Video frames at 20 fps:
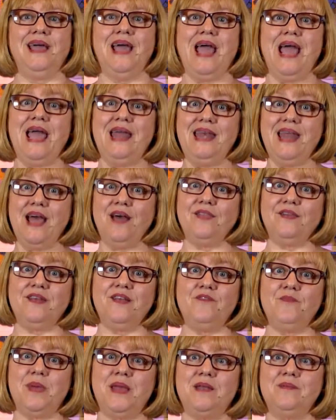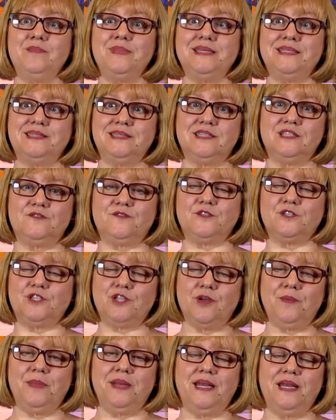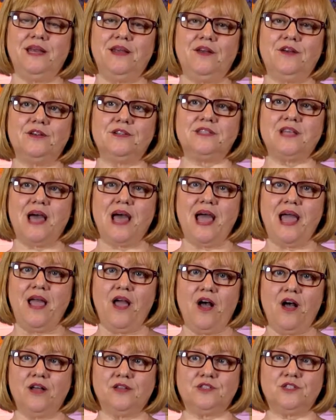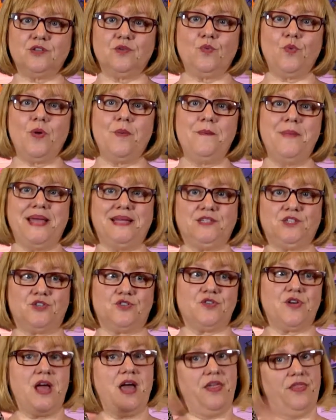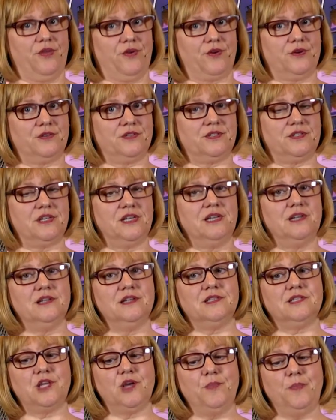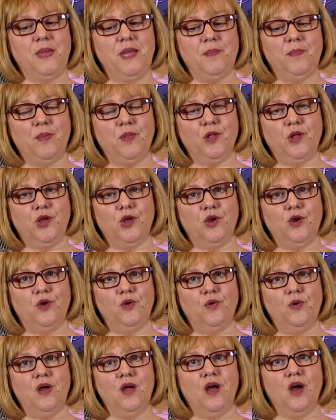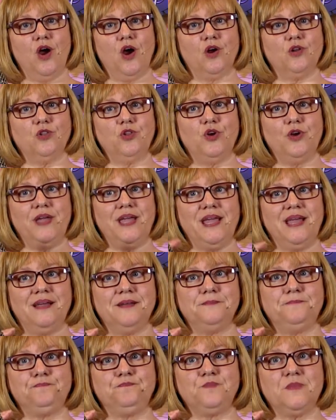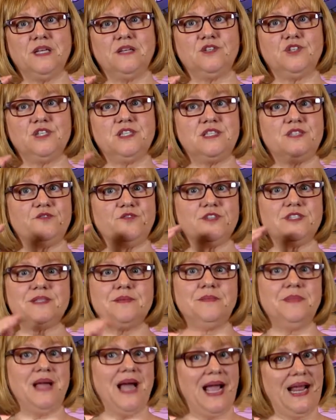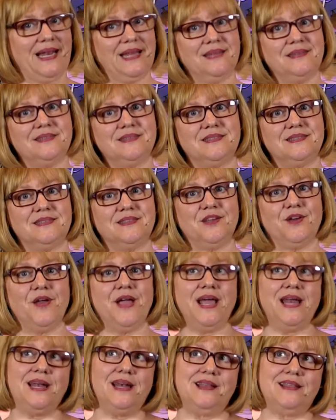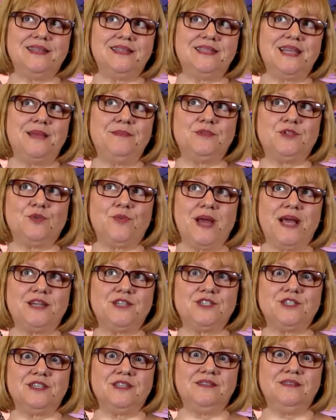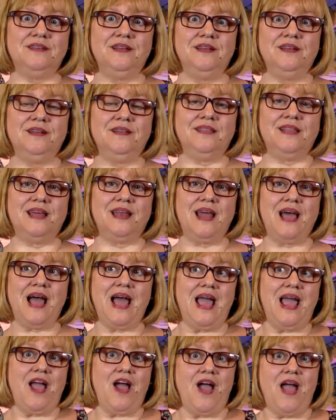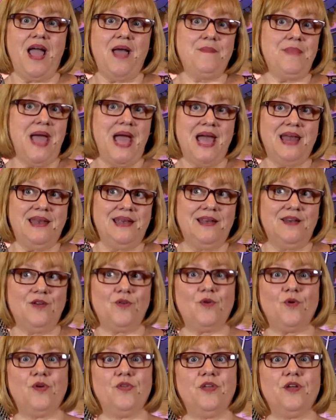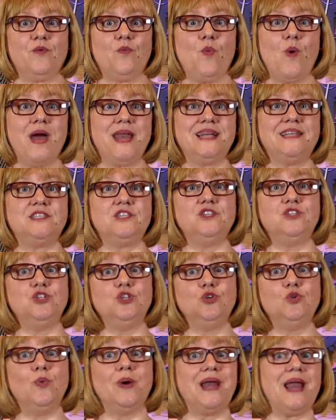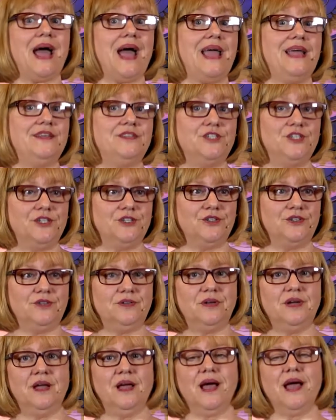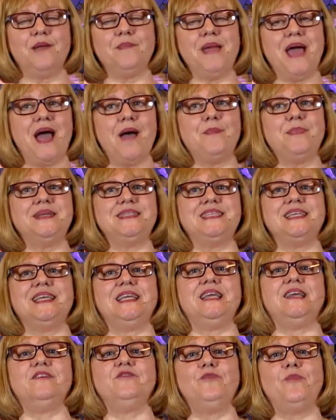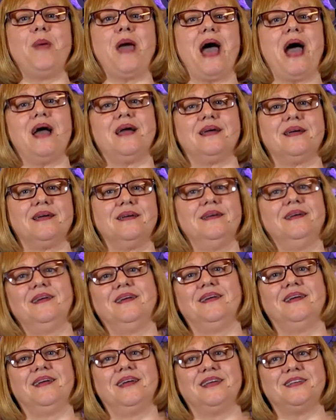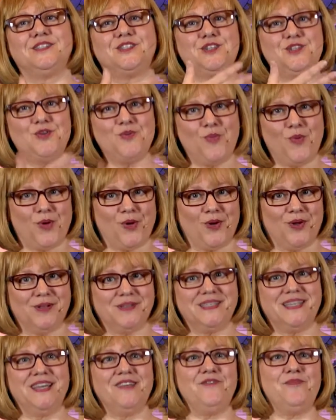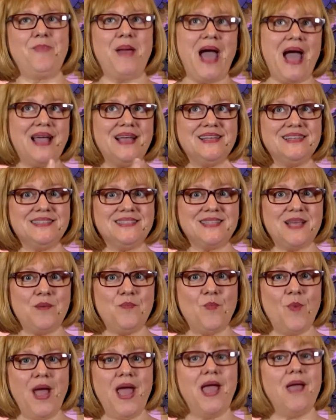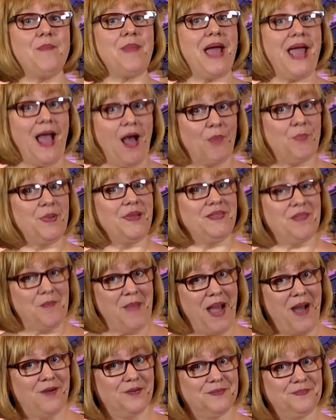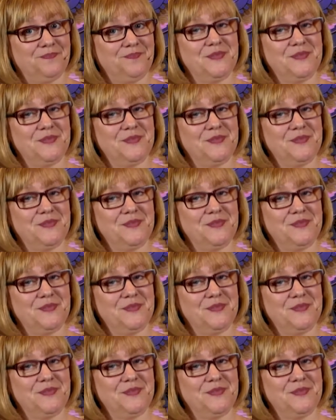And now that I've been in business for so many years, I also will mentor others. So people who are looking just for some guidance, they're headed in the same direction that I am headed, or they're wanting to do what I do, I'm happy to give back to the world, give back in some way by helping them out.